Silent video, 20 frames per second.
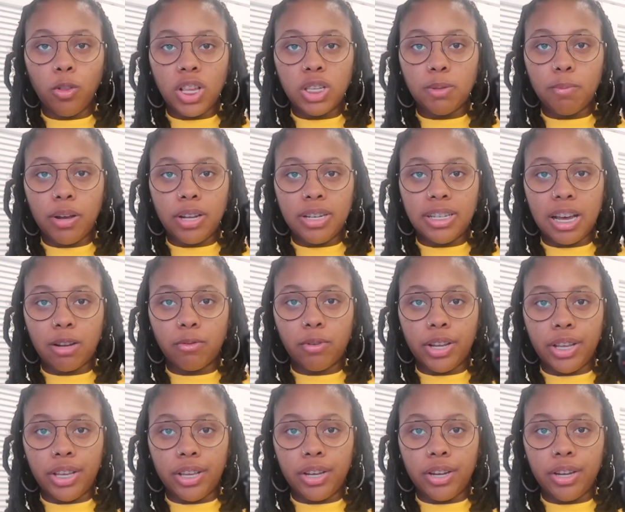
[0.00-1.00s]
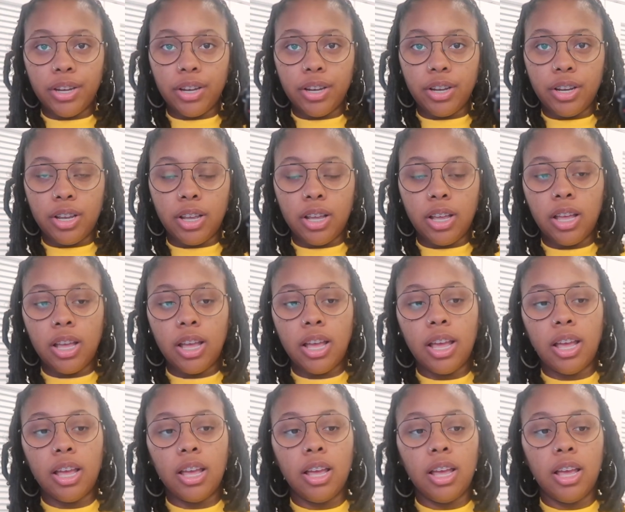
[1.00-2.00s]
this button down right here
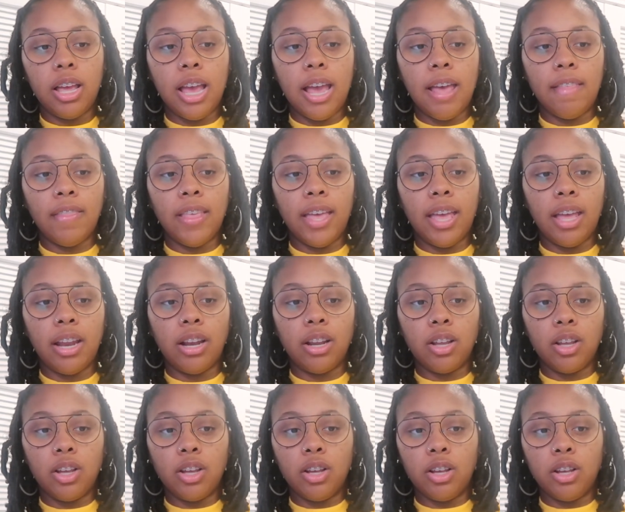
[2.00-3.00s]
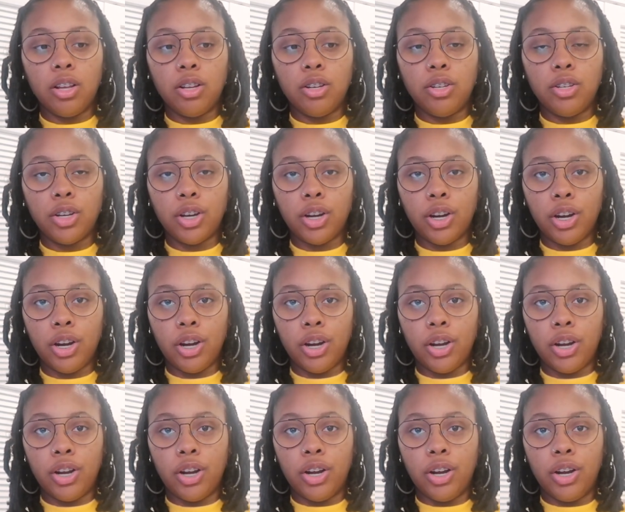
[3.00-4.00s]
and then
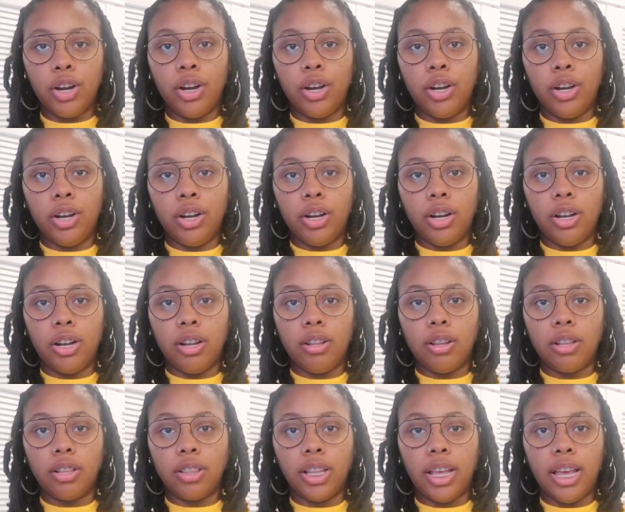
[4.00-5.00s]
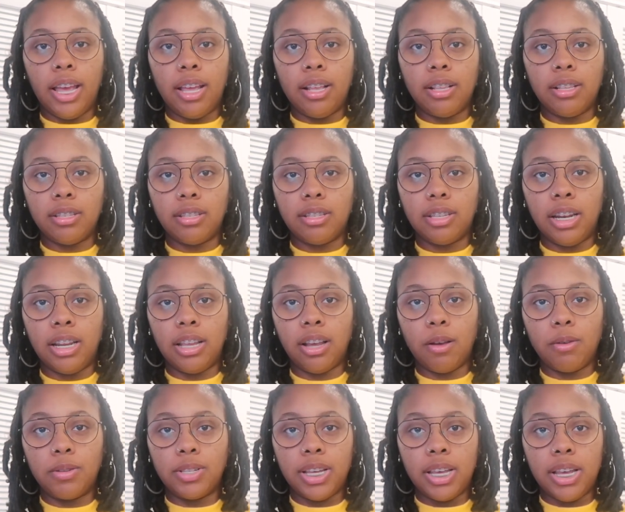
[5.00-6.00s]
turn the lens, and it
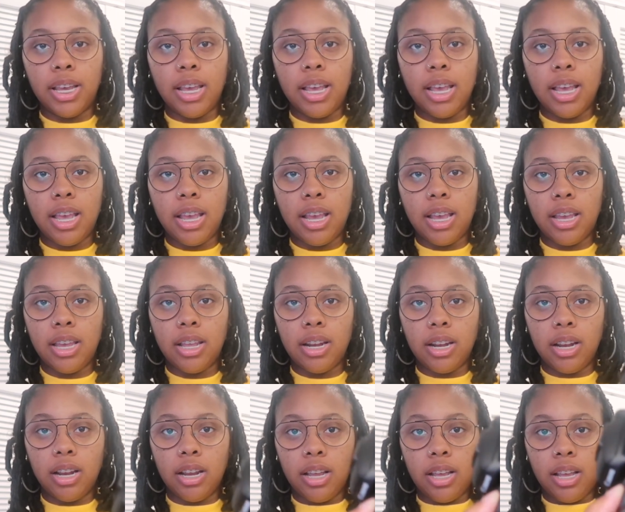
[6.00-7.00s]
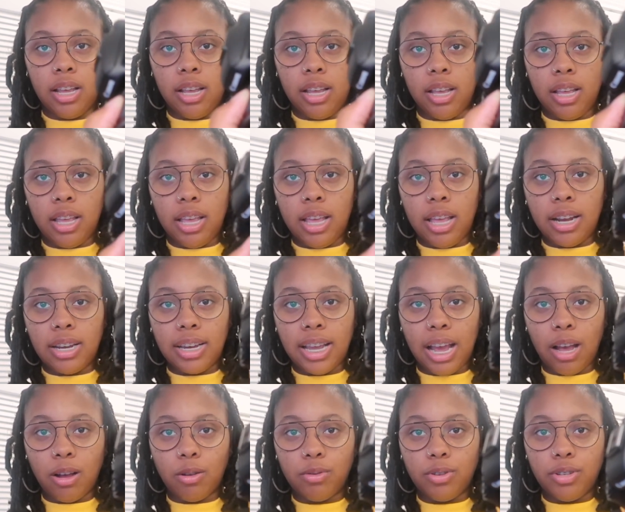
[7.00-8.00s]
goes in and
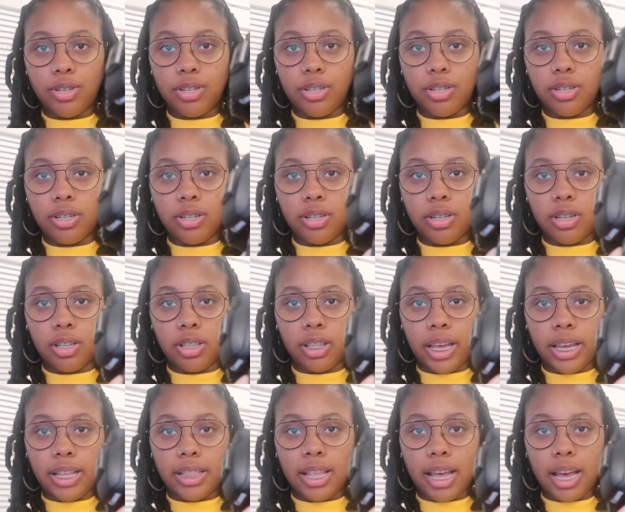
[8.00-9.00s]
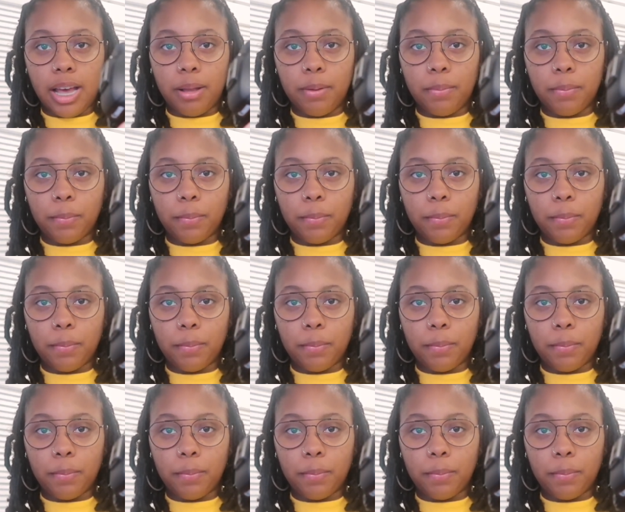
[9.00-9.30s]
out like that.